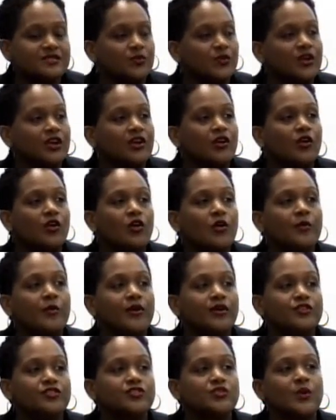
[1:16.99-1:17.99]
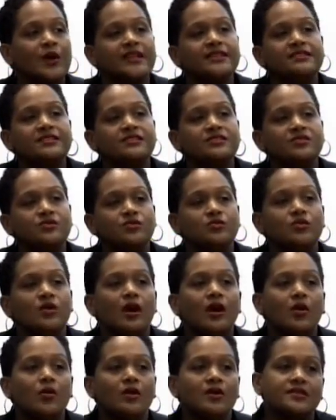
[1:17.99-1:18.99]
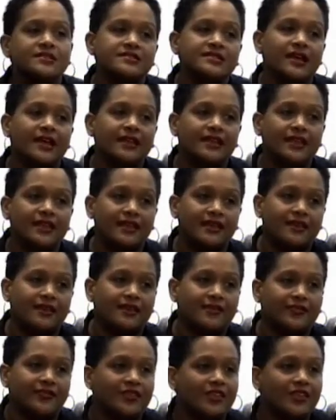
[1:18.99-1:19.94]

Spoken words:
we're open 22 hours a day,